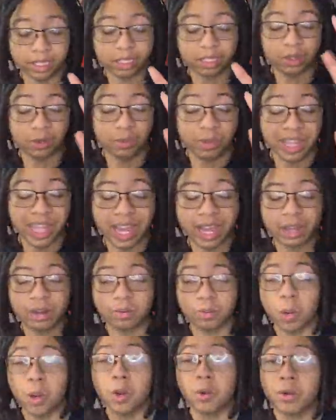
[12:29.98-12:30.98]
doing that in a
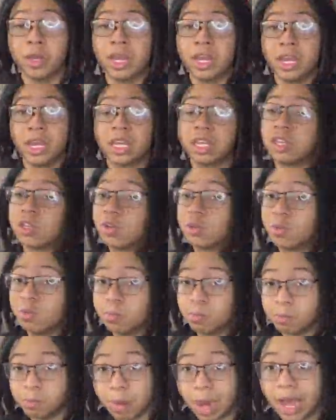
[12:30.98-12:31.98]
row, you
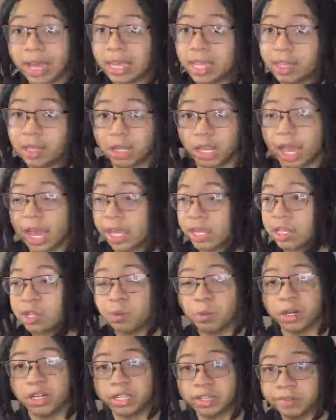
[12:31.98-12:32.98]
might actually
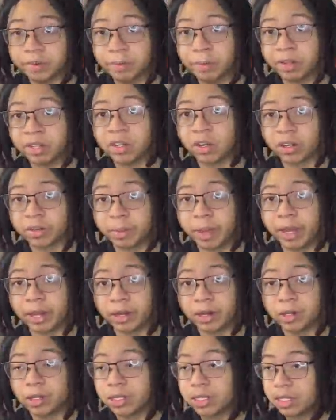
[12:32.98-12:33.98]
want to give up on dark
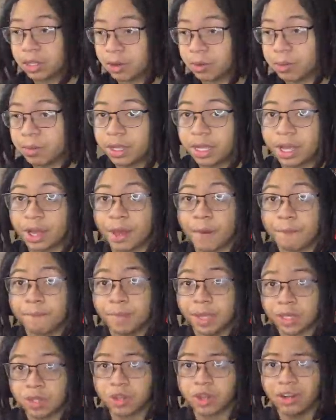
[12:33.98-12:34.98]
matter. So
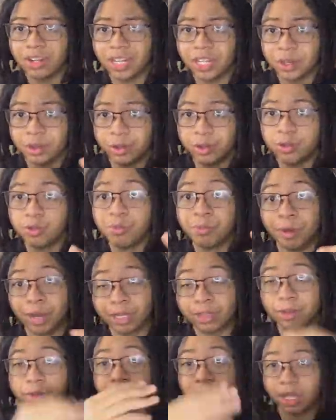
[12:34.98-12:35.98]
make sure that you do
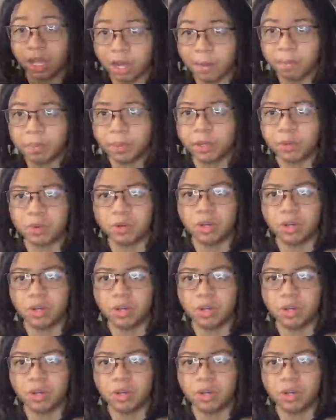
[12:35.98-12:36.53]
break those up. You do